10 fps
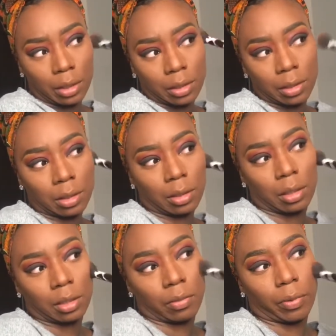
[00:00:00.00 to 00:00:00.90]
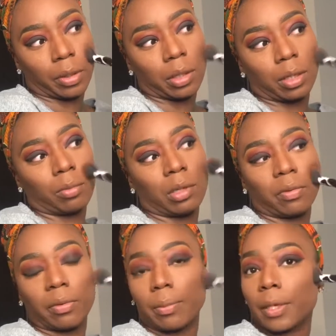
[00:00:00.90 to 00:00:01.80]
It just doesn't work anymore
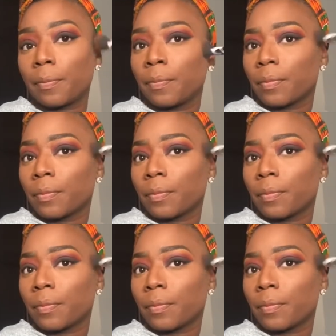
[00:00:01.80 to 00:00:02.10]
for me.